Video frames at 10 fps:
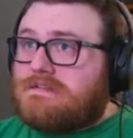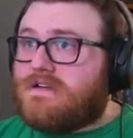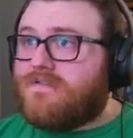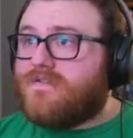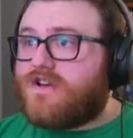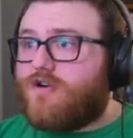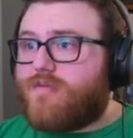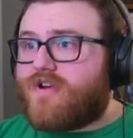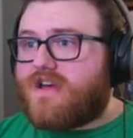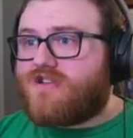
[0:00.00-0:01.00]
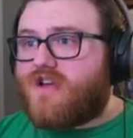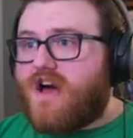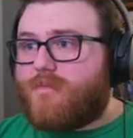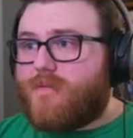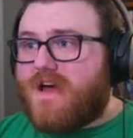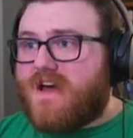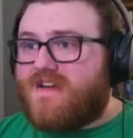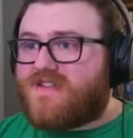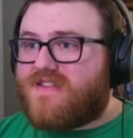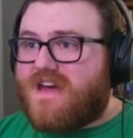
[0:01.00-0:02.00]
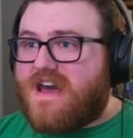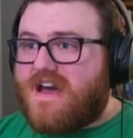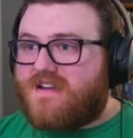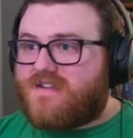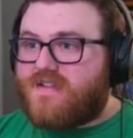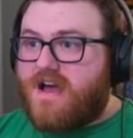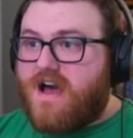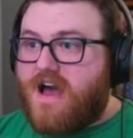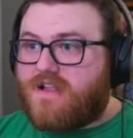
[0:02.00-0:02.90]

Vehicle protection compromised. That is not.